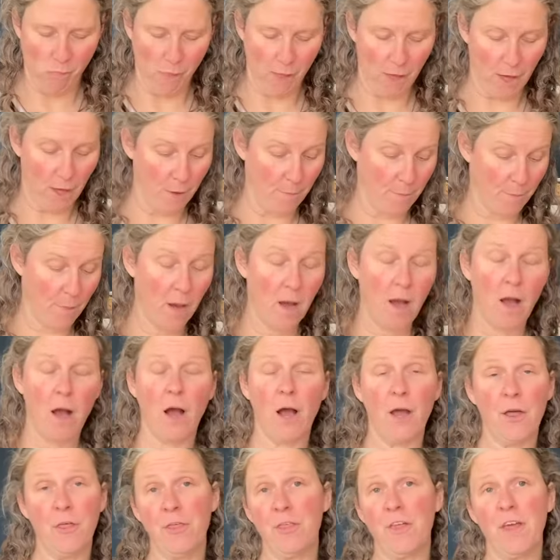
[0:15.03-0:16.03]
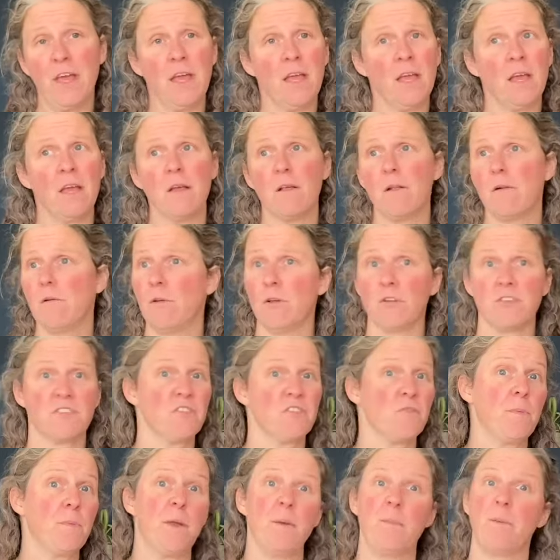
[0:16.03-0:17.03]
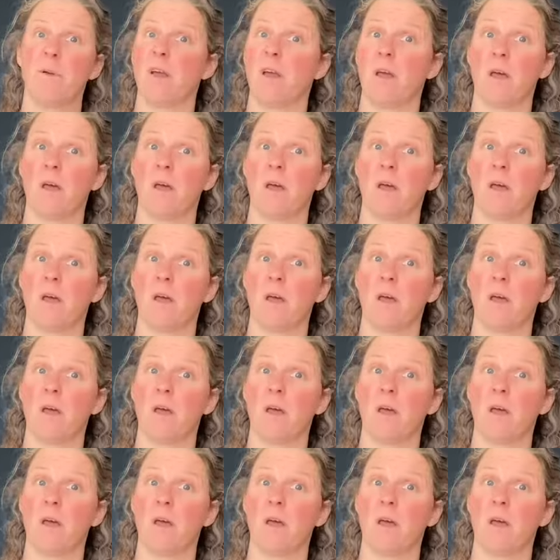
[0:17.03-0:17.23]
I think lots of people are